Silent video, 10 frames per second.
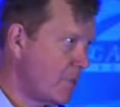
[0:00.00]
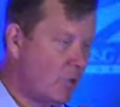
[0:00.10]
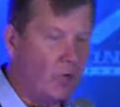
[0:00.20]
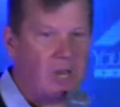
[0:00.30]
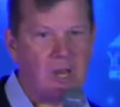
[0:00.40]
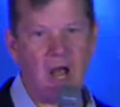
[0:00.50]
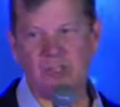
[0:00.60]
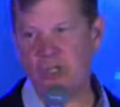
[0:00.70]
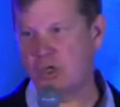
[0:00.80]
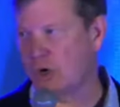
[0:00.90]
Look at
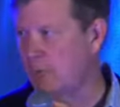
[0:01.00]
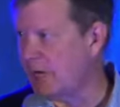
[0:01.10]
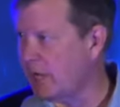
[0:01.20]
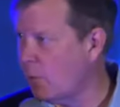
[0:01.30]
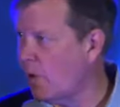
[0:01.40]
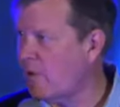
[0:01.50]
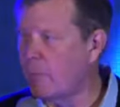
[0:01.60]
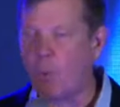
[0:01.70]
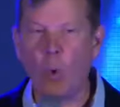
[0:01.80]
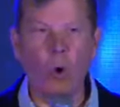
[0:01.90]
Nazi Germany. Were
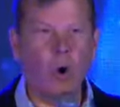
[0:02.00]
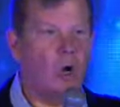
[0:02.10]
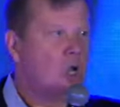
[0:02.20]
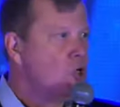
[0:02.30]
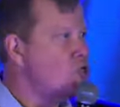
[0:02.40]
there more